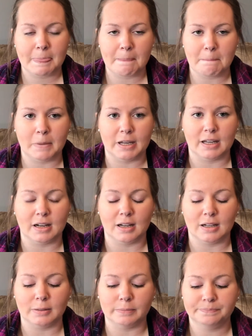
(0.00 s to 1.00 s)
But
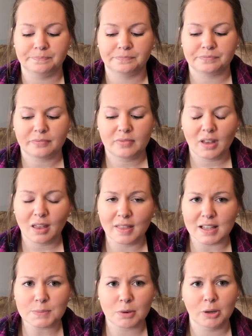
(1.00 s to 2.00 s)

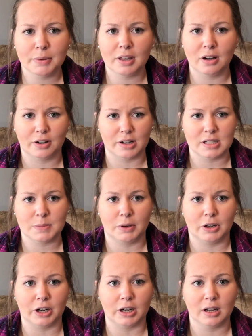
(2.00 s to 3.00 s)
that's probably the hardest
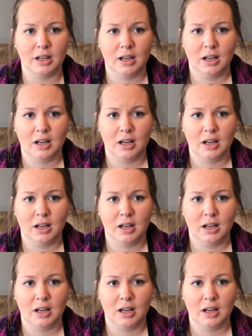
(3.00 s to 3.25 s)
part.